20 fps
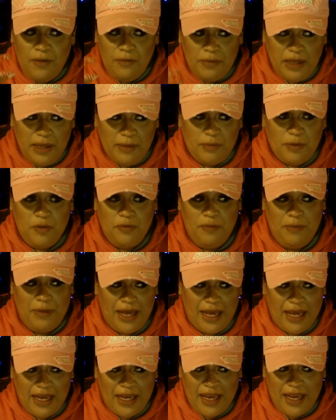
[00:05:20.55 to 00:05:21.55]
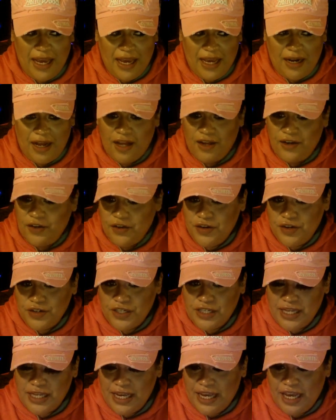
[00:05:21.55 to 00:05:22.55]
People may get under your
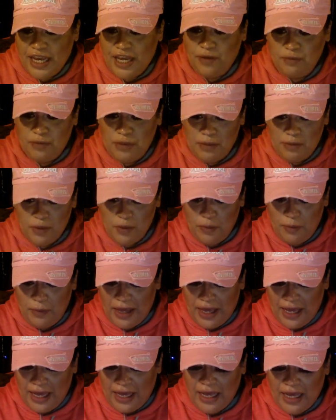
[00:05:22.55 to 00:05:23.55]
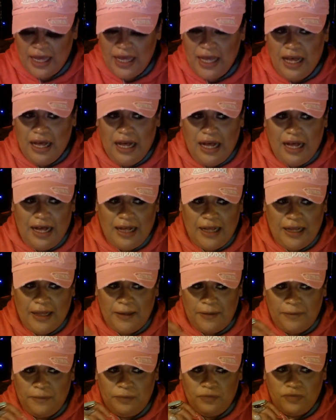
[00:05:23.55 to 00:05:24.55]
skin. People may
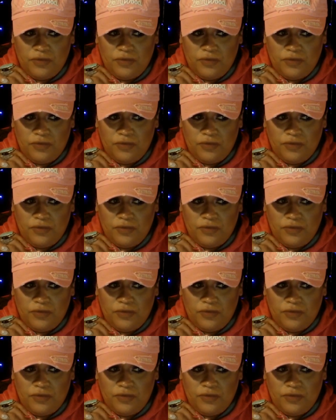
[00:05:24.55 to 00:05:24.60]
um,